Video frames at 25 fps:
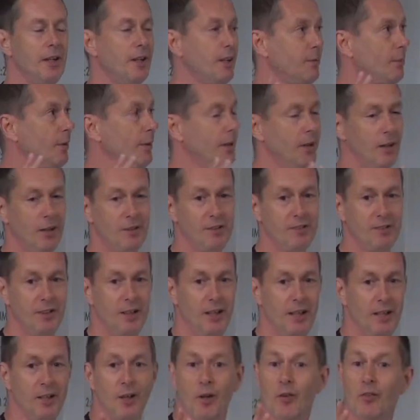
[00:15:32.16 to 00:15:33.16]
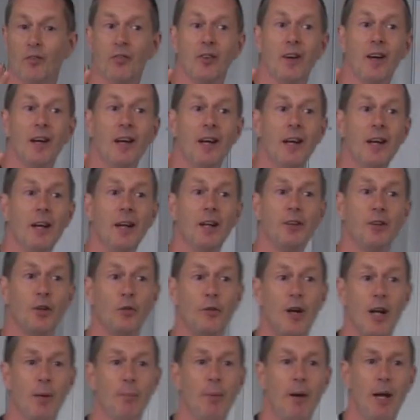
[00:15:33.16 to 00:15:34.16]
it's my last slide, of
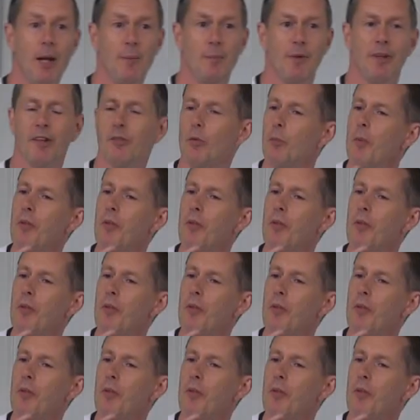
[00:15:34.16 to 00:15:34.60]
direct payments.